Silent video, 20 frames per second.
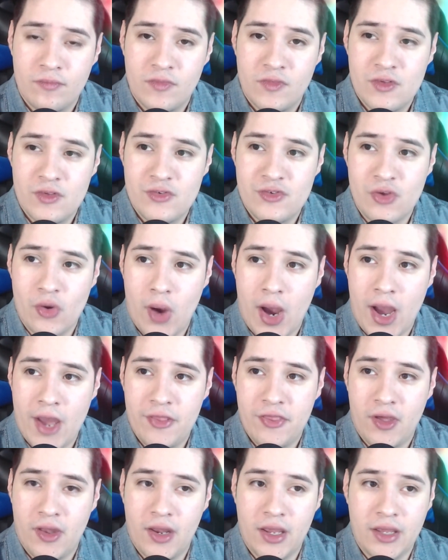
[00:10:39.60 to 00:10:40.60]
So I
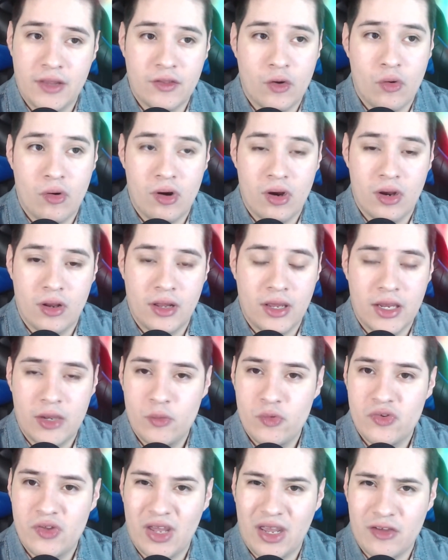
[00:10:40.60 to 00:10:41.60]
thought, like, it
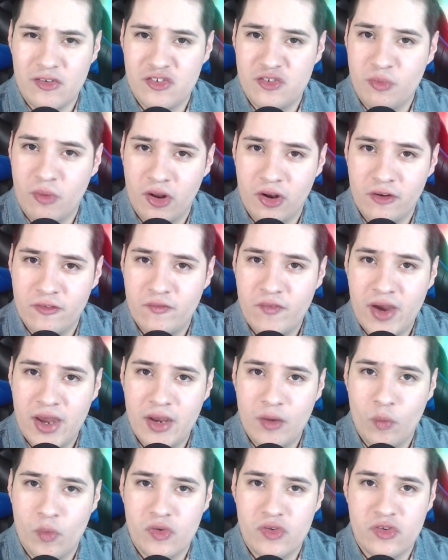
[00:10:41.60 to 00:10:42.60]
was like a smaller fight,
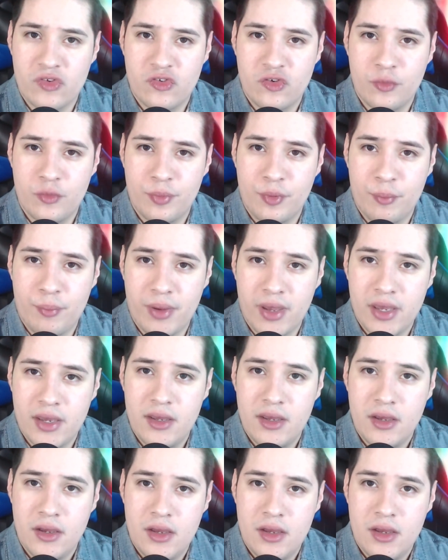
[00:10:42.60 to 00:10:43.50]
wasn't super big,